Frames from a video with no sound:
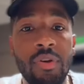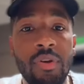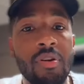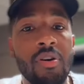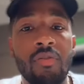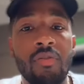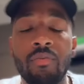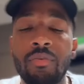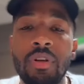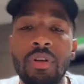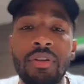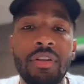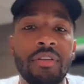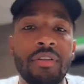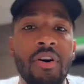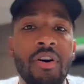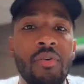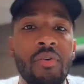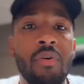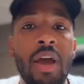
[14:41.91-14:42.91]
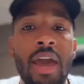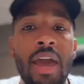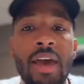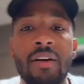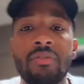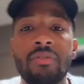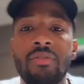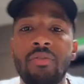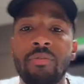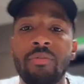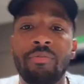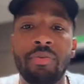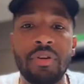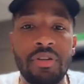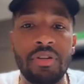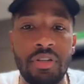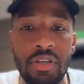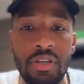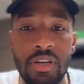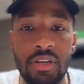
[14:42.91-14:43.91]
But we don't really know how to
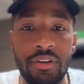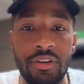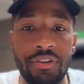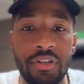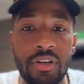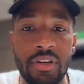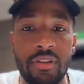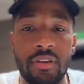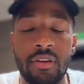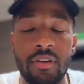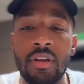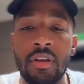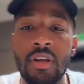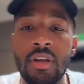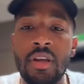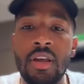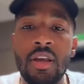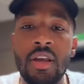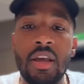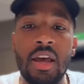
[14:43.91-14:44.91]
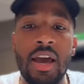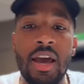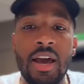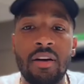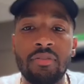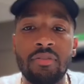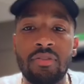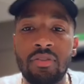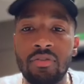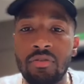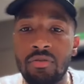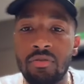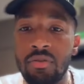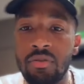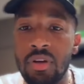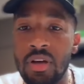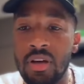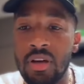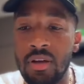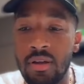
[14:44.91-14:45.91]
appreciate each other, how
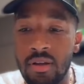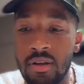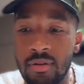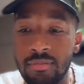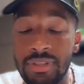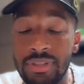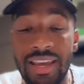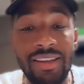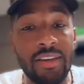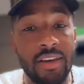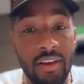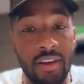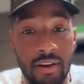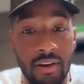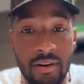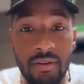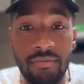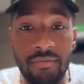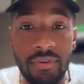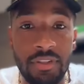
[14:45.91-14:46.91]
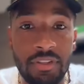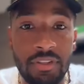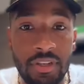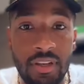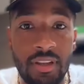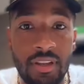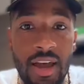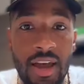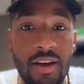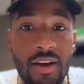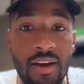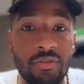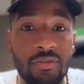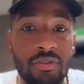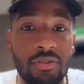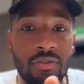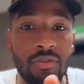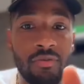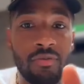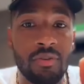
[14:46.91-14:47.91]
to take care of each other,
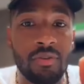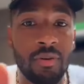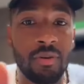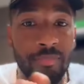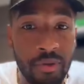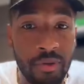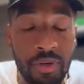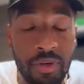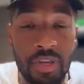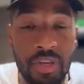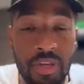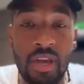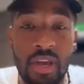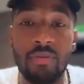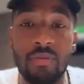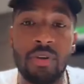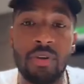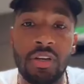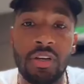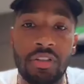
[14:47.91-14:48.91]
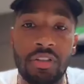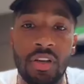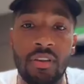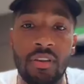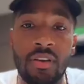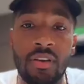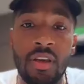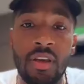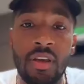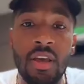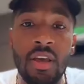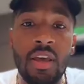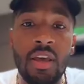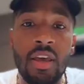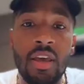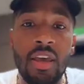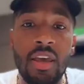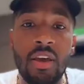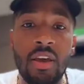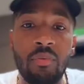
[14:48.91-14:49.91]
how to communicate with each other,
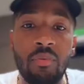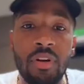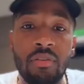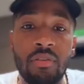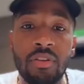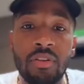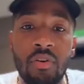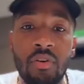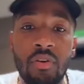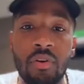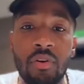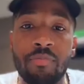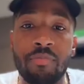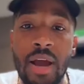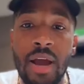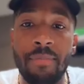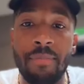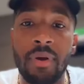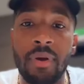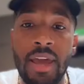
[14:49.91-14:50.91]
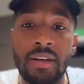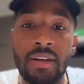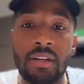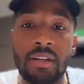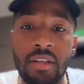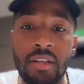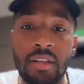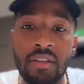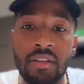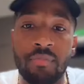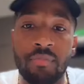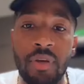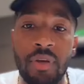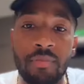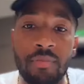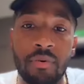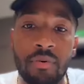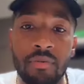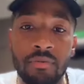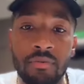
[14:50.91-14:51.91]
and we don't know the proper handling of
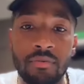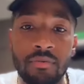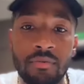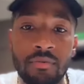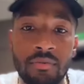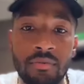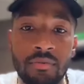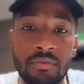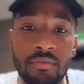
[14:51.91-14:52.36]
people.